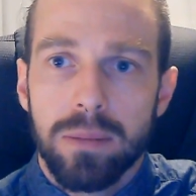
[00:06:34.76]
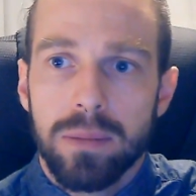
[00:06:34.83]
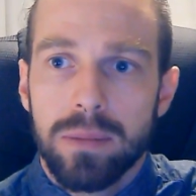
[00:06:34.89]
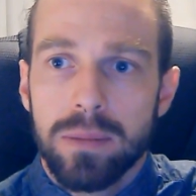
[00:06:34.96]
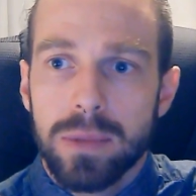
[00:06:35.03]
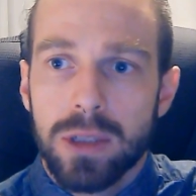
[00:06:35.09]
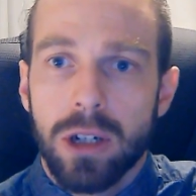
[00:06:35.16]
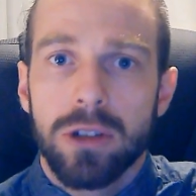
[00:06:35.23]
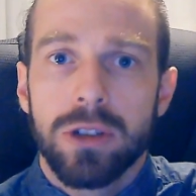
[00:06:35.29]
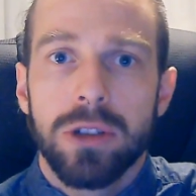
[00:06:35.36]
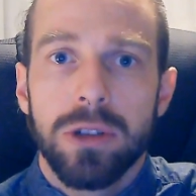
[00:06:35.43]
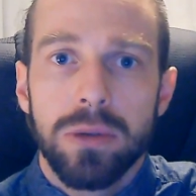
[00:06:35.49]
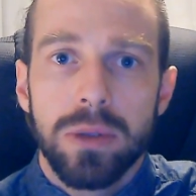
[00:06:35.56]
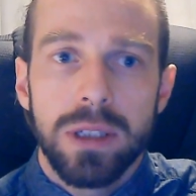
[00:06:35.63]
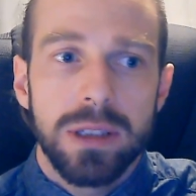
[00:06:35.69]

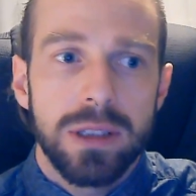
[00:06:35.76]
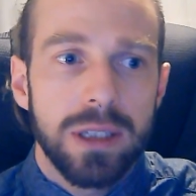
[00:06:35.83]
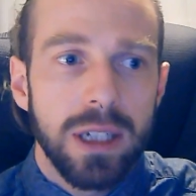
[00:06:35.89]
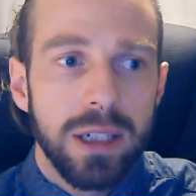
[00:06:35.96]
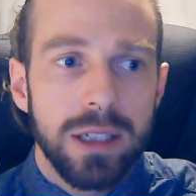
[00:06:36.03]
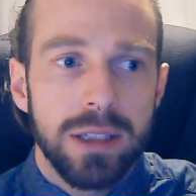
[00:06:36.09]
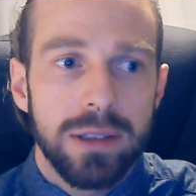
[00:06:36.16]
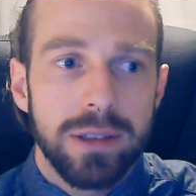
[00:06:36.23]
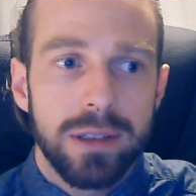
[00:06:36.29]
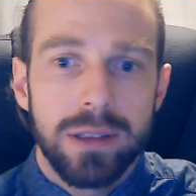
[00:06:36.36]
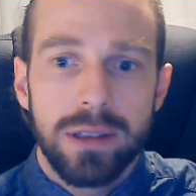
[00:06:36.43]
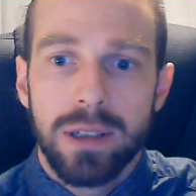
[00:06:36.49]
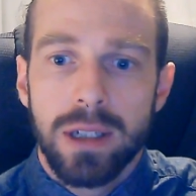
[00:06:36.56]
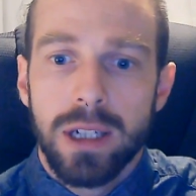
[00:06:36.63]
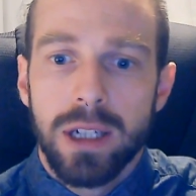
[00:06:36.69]
cartoonist, and he's
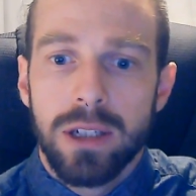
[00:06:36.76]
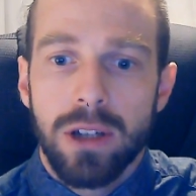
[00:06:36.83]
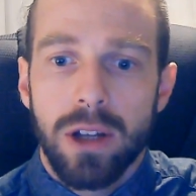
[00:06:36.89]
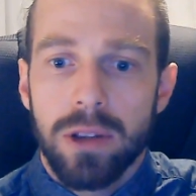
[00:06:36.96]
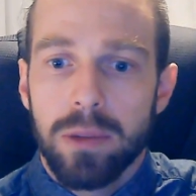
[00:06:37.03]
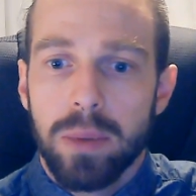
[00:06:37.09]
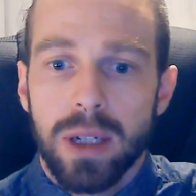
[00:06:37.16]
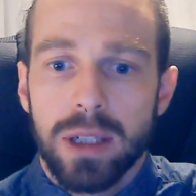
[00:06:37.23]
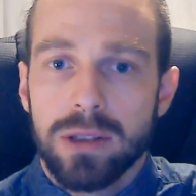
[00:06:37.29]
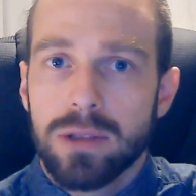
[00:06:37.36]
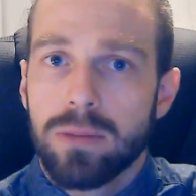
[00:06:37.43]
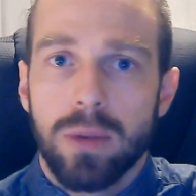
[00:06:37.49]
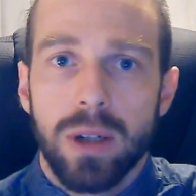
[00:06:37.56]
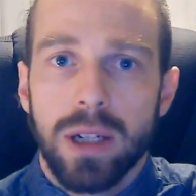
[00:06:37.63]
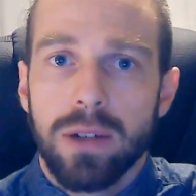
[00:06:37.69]
not the best
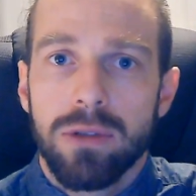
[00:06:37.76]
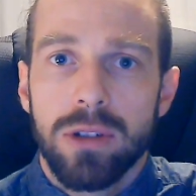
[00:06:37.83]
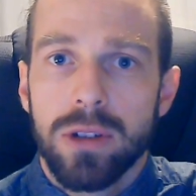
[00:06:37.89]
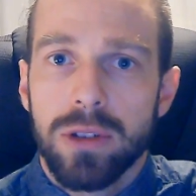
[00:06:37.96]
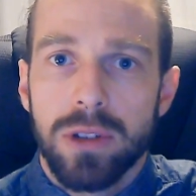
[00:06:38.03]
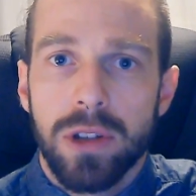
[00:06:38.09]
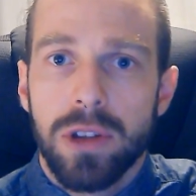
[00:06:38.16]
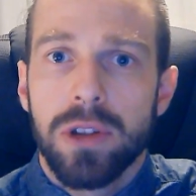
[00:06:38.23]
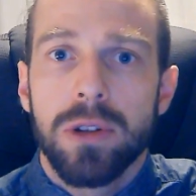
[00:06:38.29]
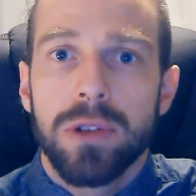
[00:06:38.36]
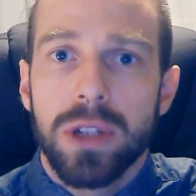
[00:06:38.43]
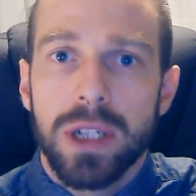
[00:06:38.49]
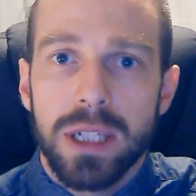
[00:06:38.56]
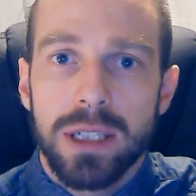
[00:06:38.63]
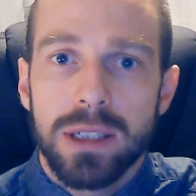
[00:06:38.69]
whatever the third
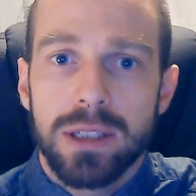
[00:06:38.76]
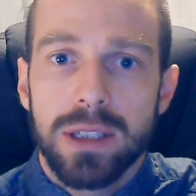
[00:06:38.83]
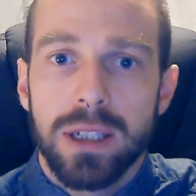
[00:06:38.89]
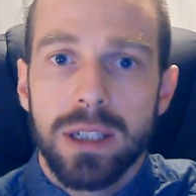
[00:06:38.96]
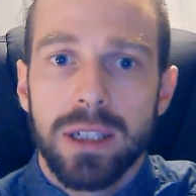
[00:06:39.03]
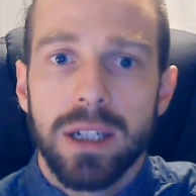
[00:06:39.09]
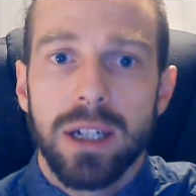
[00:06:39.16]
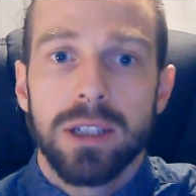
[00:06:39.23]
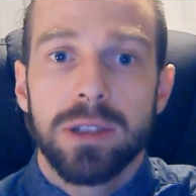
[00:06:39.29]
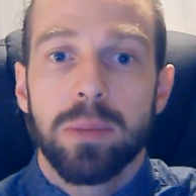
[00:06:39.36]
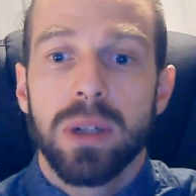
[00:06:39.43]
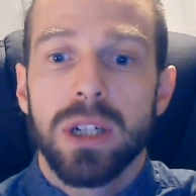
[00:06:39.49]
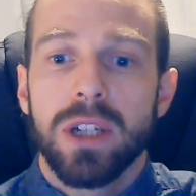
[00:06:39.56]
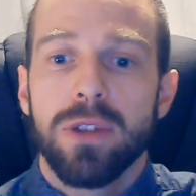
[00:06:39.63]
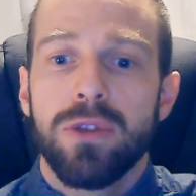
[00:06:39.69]
thing is that he does.
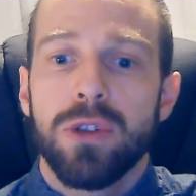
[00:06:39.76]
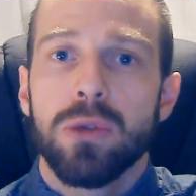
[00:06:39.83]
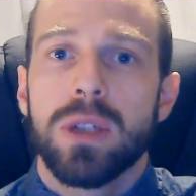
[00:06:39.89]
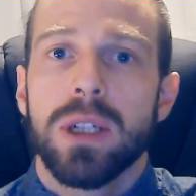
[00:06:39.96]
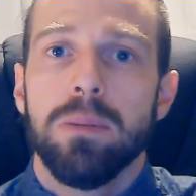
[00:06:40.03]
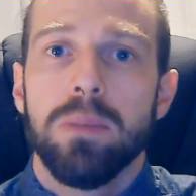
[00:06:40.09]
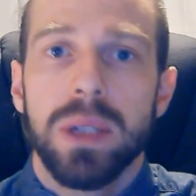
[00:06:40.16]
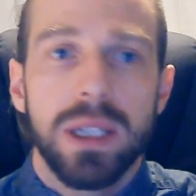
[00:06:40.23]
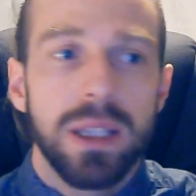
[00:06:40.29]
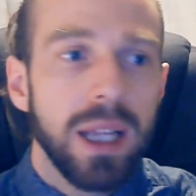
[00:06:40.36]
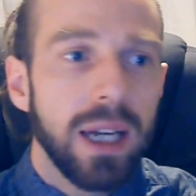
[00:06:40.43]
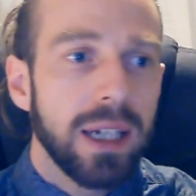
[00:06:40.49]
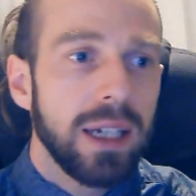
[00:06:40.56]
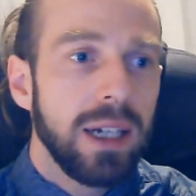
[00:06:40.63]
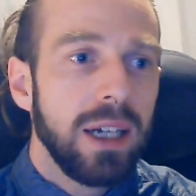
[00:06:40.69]
But if you can be
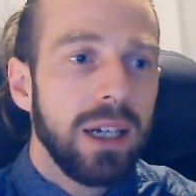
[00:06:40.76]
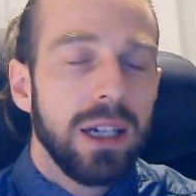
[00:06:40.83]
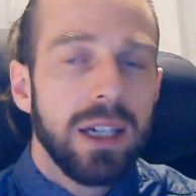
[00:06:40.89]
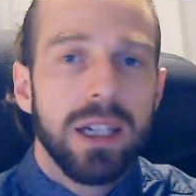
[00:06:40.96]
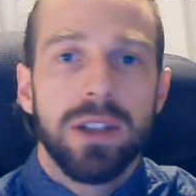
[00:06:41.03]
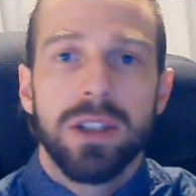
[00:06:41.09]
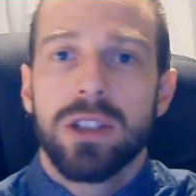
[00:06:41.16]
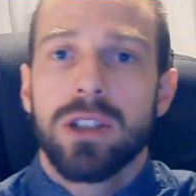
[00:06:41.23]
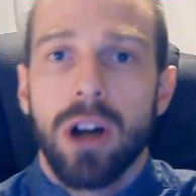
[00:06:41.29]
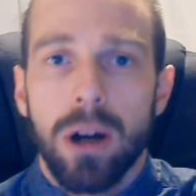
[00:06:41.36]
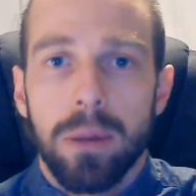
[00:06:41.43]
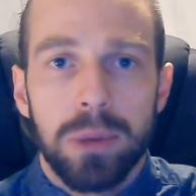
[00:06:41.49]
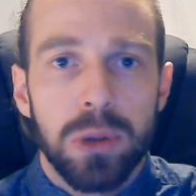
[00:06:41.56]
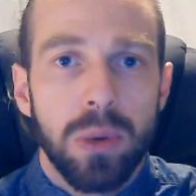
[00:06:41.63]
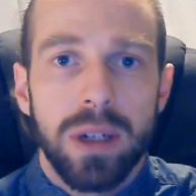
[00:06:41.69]
like in the
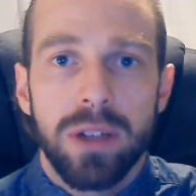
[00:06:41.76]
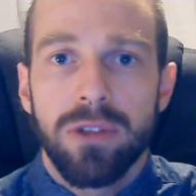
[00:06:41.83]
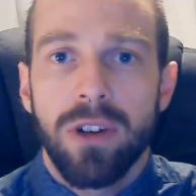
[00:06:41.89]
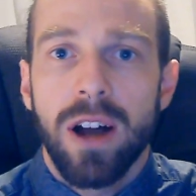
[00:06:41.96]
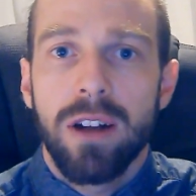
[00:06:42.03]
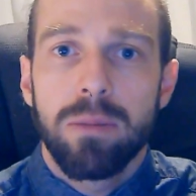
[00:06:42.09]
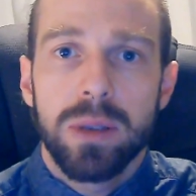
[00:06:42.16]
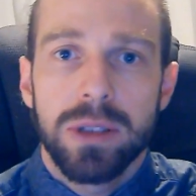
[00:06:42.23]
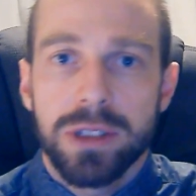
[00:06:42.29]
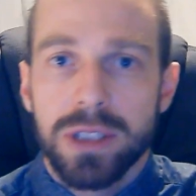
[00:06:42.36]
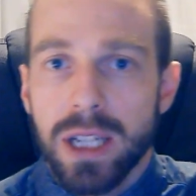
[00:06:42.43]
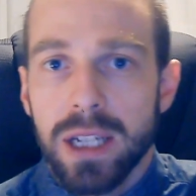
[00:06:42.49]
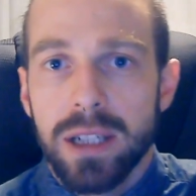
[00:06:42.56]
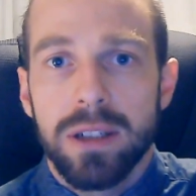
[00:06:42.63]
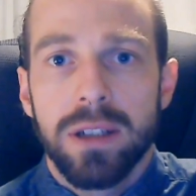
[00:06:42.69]
top
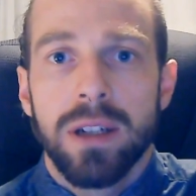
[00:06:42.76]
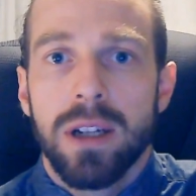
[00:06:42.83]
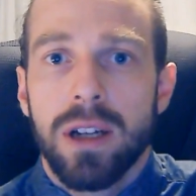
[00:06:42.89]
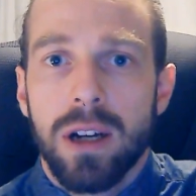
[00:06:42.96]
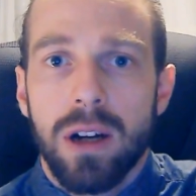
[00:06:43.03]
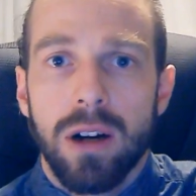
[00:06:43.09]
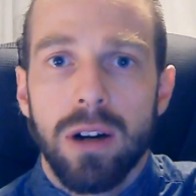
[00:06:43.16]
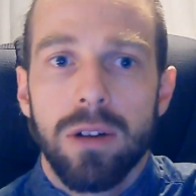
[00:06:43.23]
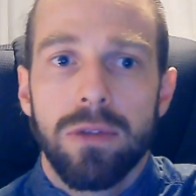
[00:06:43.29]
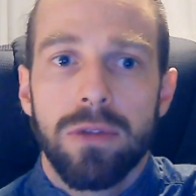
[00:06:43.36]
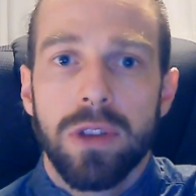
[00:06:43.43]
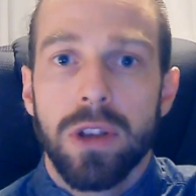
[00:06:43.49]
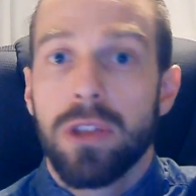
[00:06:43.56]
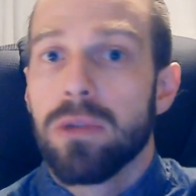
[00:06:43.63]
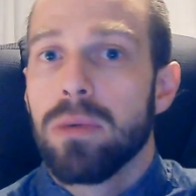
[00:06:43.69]
25% of
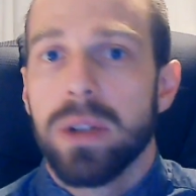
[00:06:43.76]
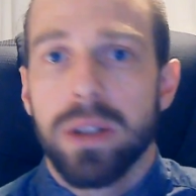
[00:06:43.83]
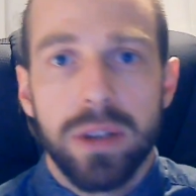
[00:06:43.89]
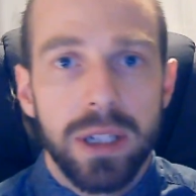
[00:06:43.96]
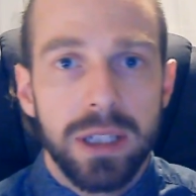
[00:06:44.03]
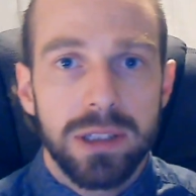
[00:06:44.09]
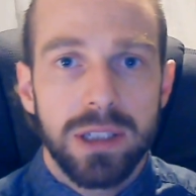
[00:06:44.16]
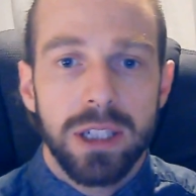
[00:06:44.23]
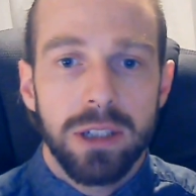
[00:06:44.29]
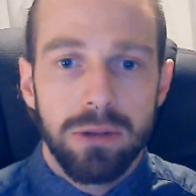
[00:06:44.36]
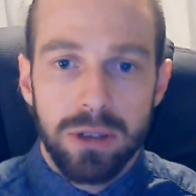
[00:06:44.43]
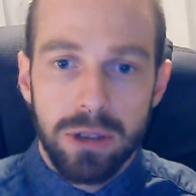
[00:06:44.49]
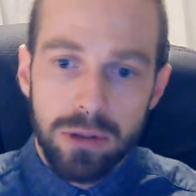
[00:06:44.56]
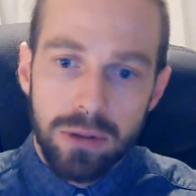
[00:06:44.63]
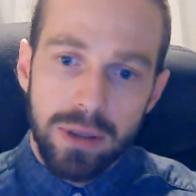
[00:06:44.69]
the three things that you
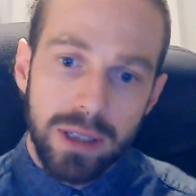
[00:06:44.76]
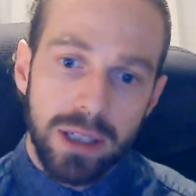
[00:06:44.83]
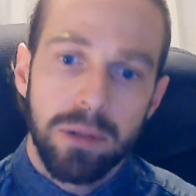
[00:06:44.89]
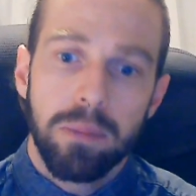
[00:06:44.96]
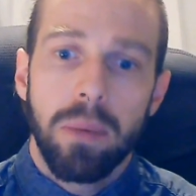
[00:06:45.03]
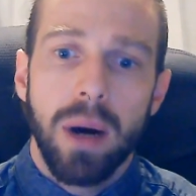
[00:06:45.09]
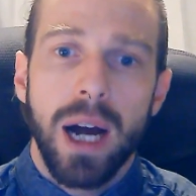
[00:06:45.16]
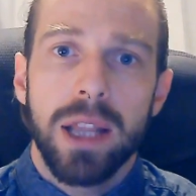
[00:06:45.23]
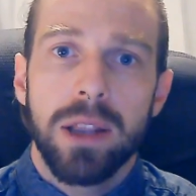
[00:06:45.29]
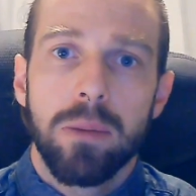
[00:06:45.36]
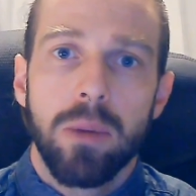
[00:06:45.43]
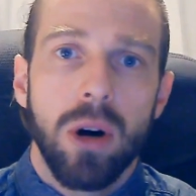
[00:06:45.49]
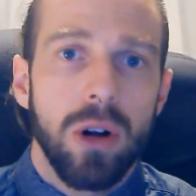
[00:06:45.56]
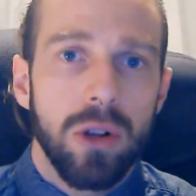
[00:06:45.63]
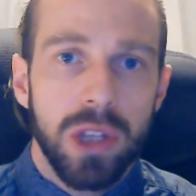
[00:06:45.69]
do and combine them
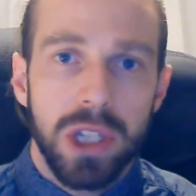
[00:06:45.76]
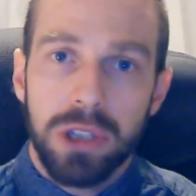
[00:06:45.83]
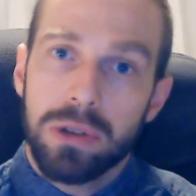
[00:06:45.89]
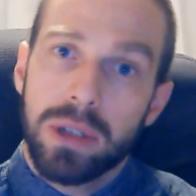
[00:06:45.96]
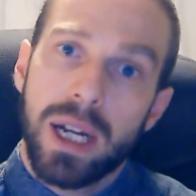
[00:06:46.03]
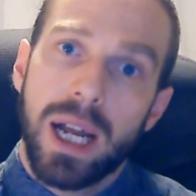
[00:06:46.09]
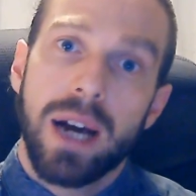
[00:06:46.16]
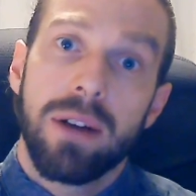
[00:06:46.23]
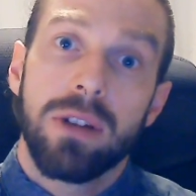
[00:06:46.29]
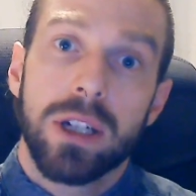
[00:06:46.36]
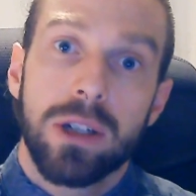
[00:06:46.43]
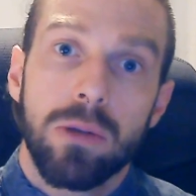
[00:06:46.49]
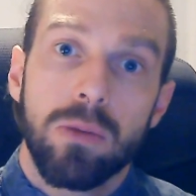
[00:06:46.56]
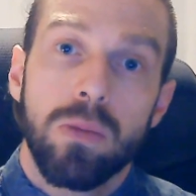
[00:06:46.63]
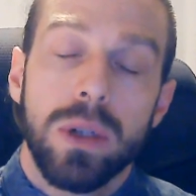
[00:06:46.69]
all, then you can have like
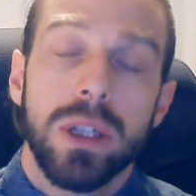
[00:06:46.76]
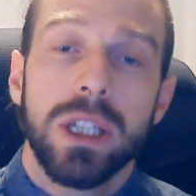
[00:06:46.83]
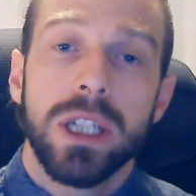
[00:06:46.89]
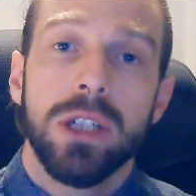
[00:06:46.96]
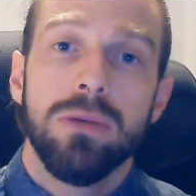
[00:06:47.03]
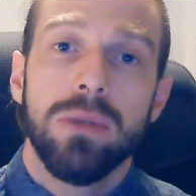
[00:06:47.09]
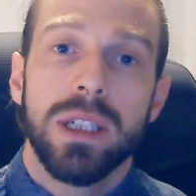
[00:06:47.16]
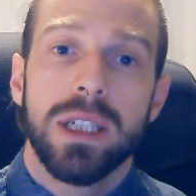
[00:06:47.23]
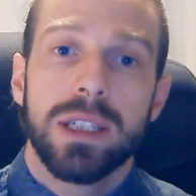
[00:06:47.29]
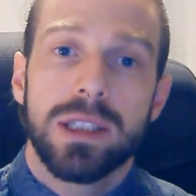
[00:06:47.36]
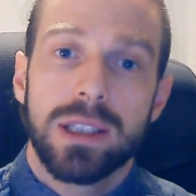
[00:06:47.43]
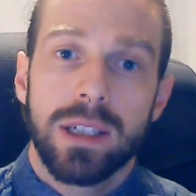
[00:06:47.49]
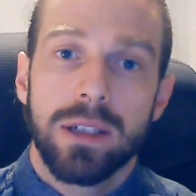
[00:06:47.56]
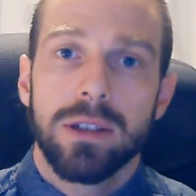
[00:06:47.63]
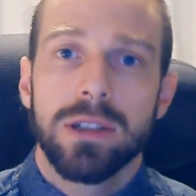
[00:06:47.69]
a really unique
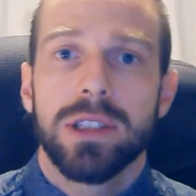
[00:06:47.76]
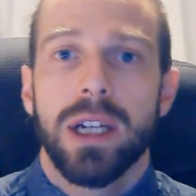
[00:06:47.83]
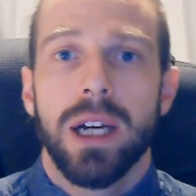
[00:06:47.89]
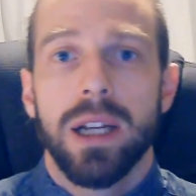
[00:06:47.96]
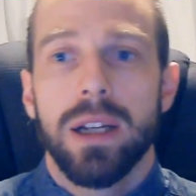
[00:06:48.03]
skill set.